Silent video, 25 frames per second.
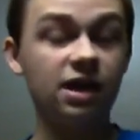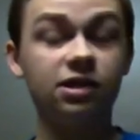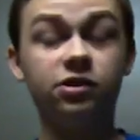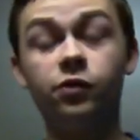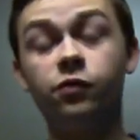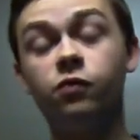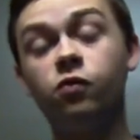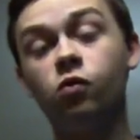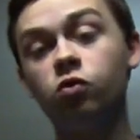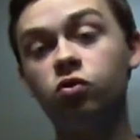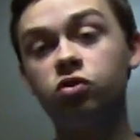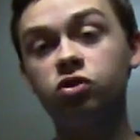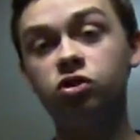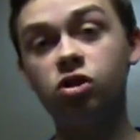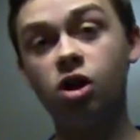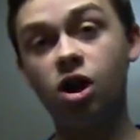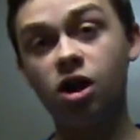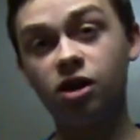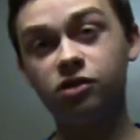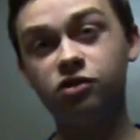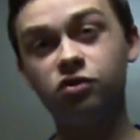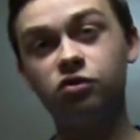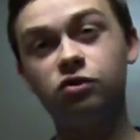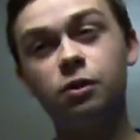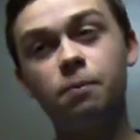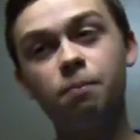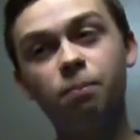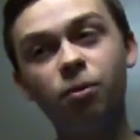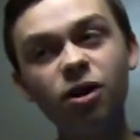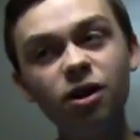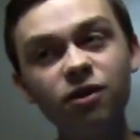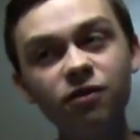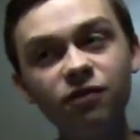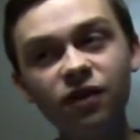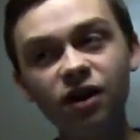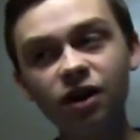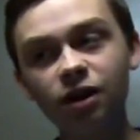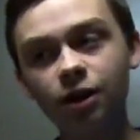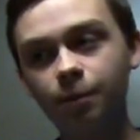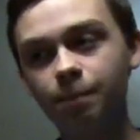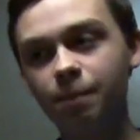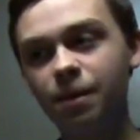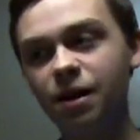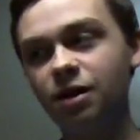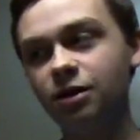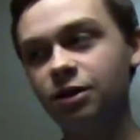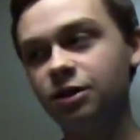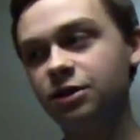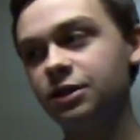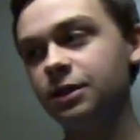has a full stock, so it's a pretty fair
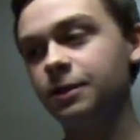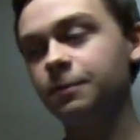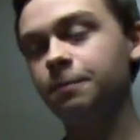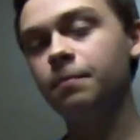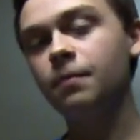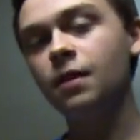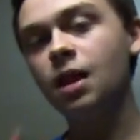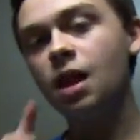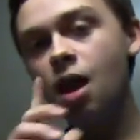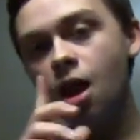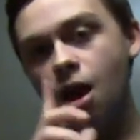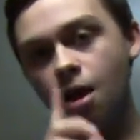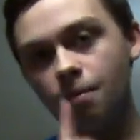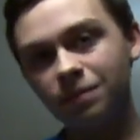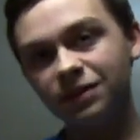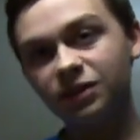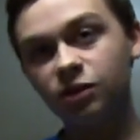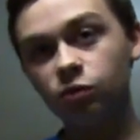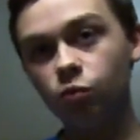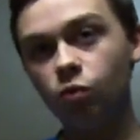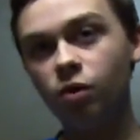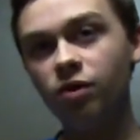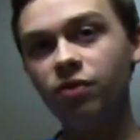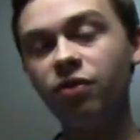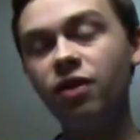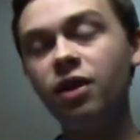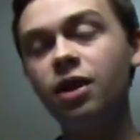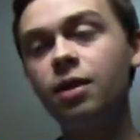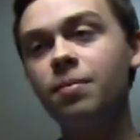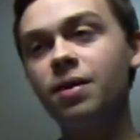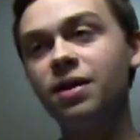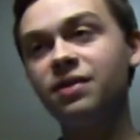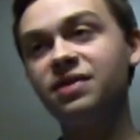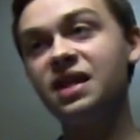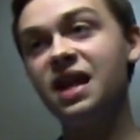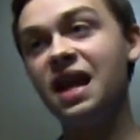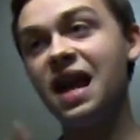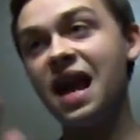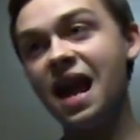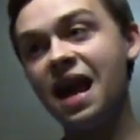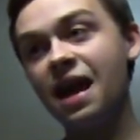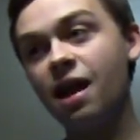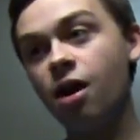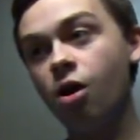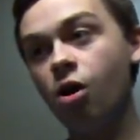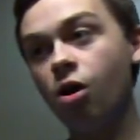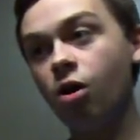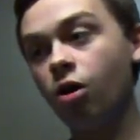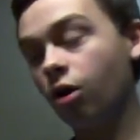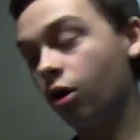comparison. But the one thing about the
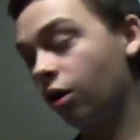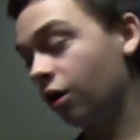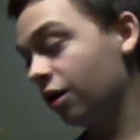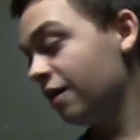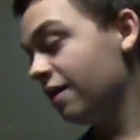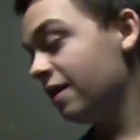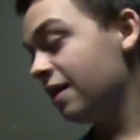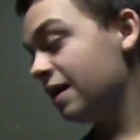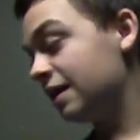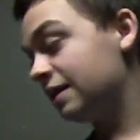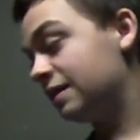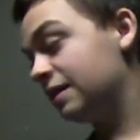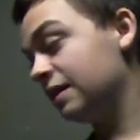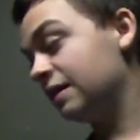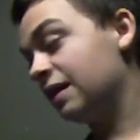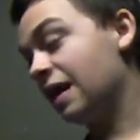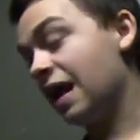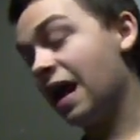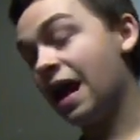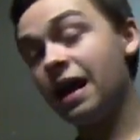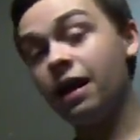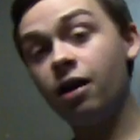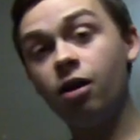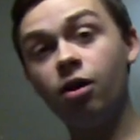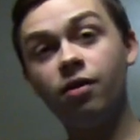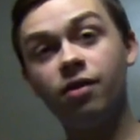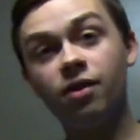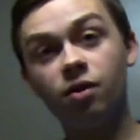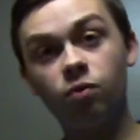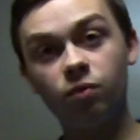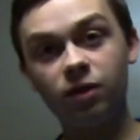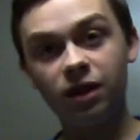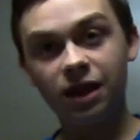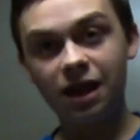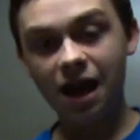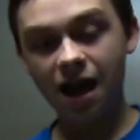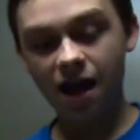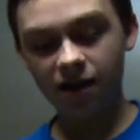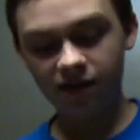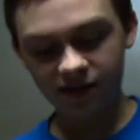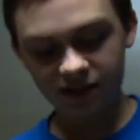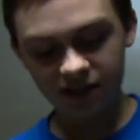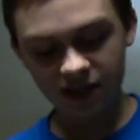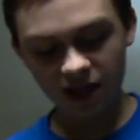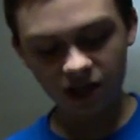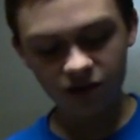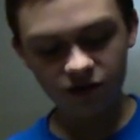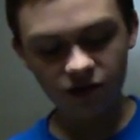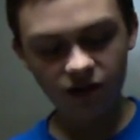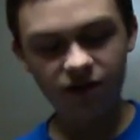AR is that the AR that we have is
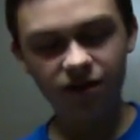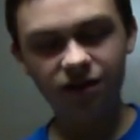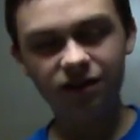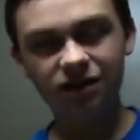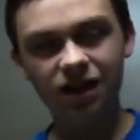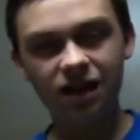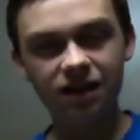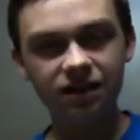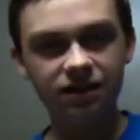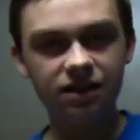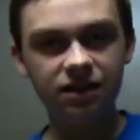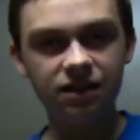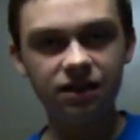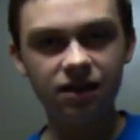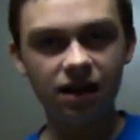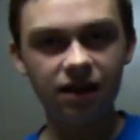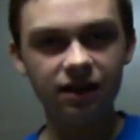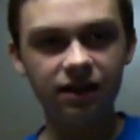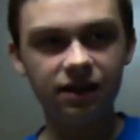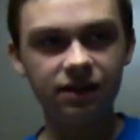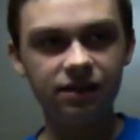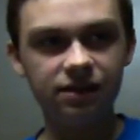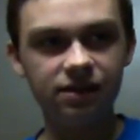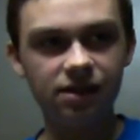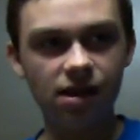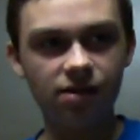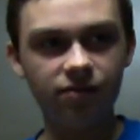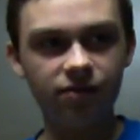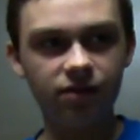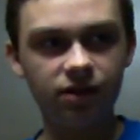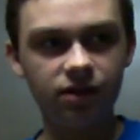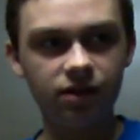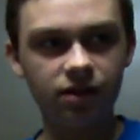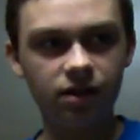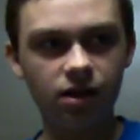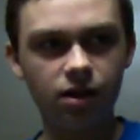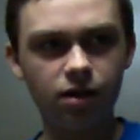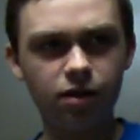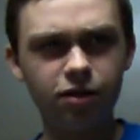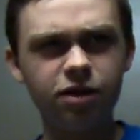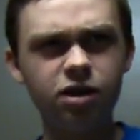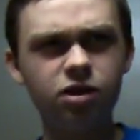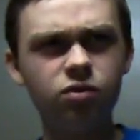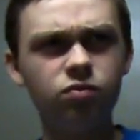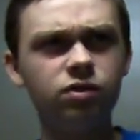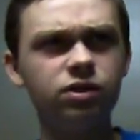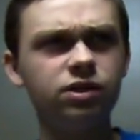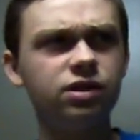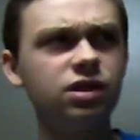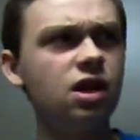actually the 1997, I
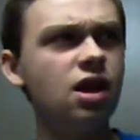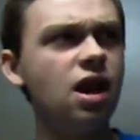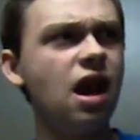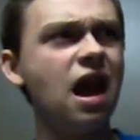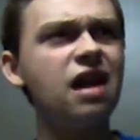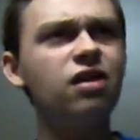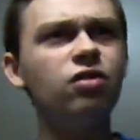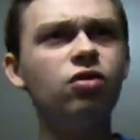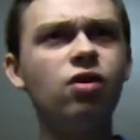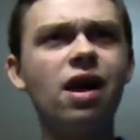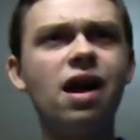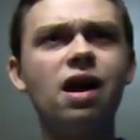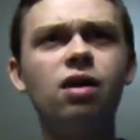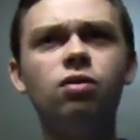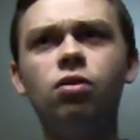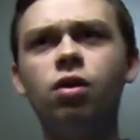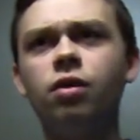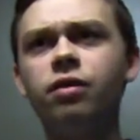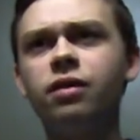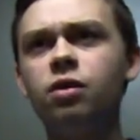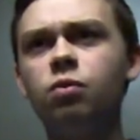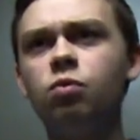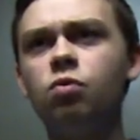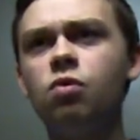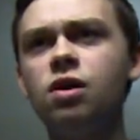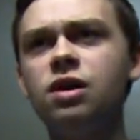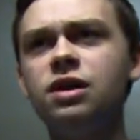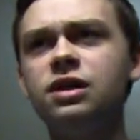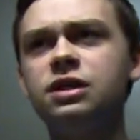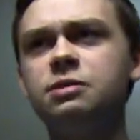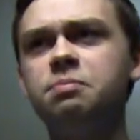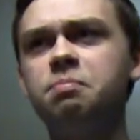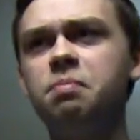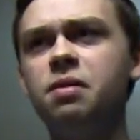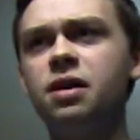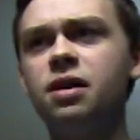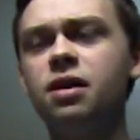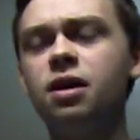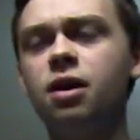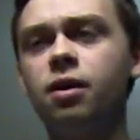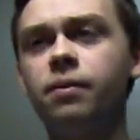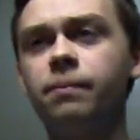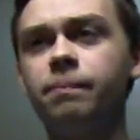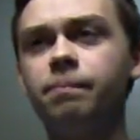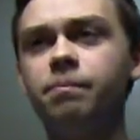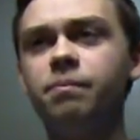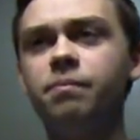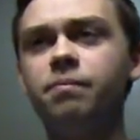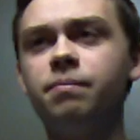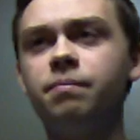think it was, I don't know how long it was, but
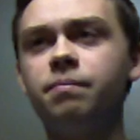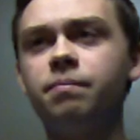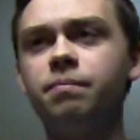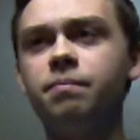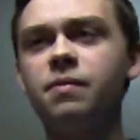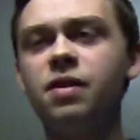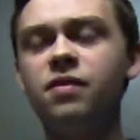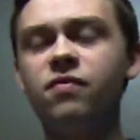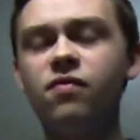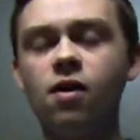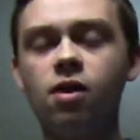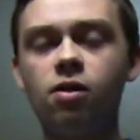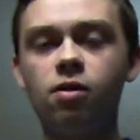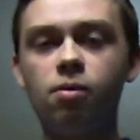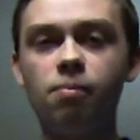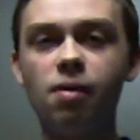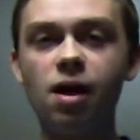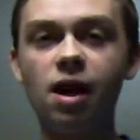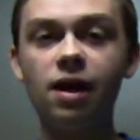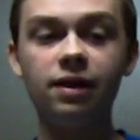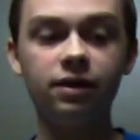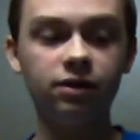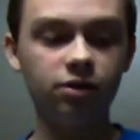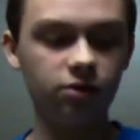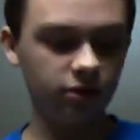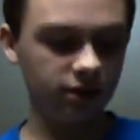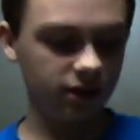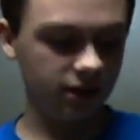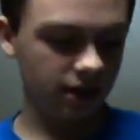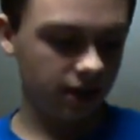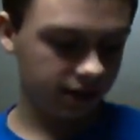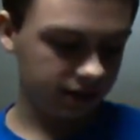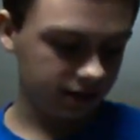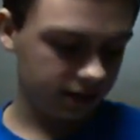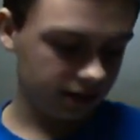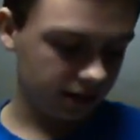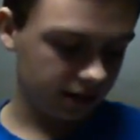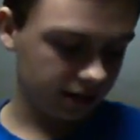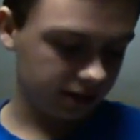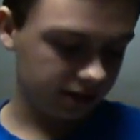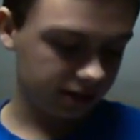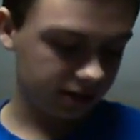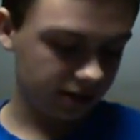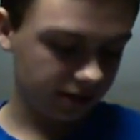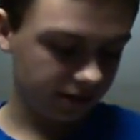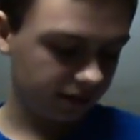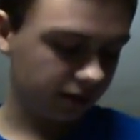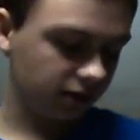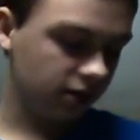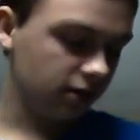my father bought it during
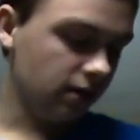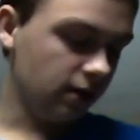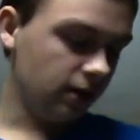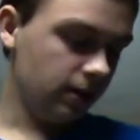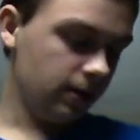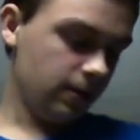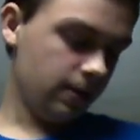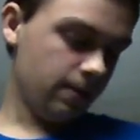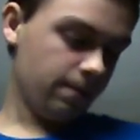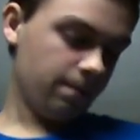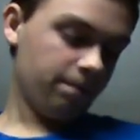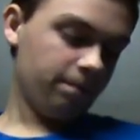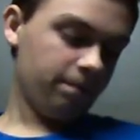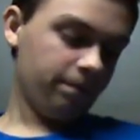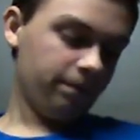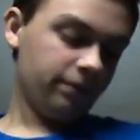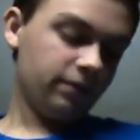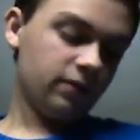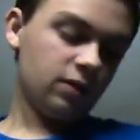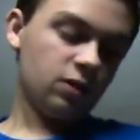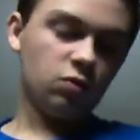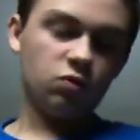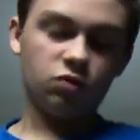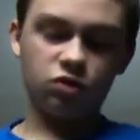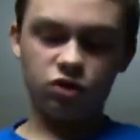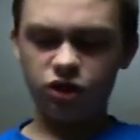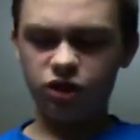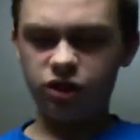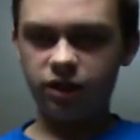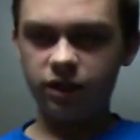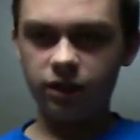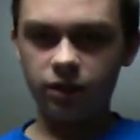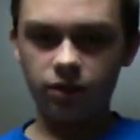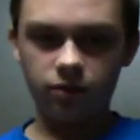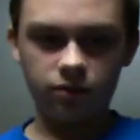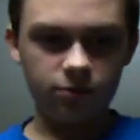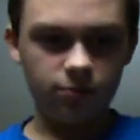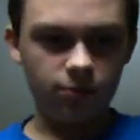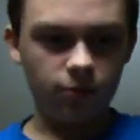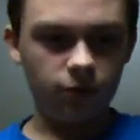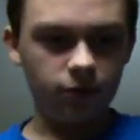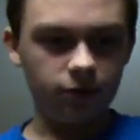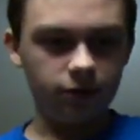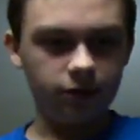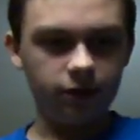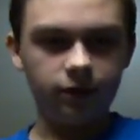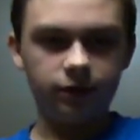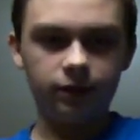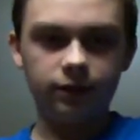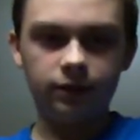1997, which is the year I was
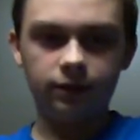born.